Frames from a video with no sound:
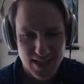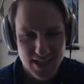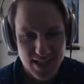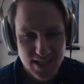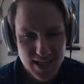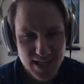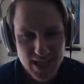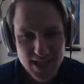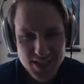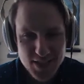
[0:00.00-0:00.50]

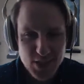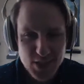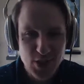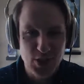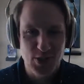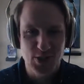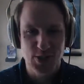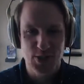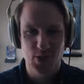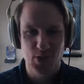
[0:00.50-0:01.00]
let's
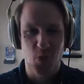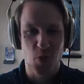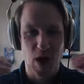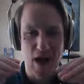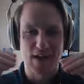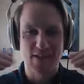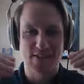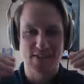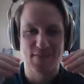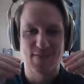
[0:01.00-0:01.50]
just
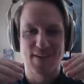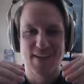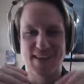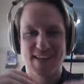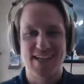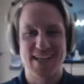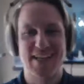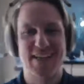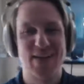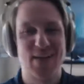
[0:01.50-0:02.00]
squash
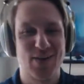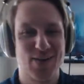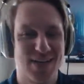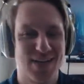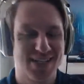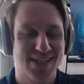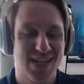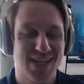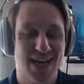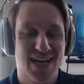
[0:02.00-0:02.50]
everything in there
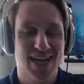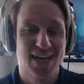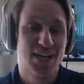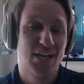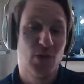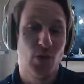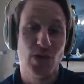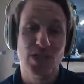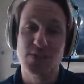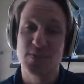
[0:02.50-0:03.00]
really tight,
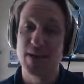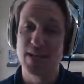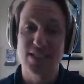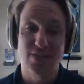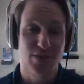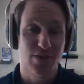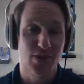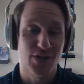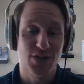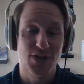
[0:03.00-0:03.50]
which makes
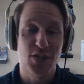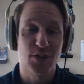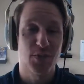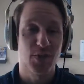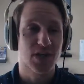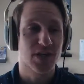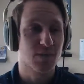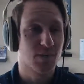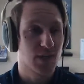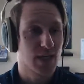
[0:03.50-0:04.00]
for a super
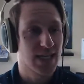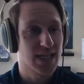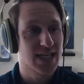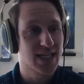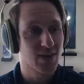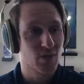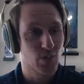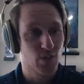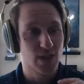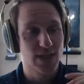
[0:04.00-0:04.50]

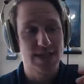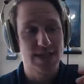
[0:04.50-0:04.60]
complete, really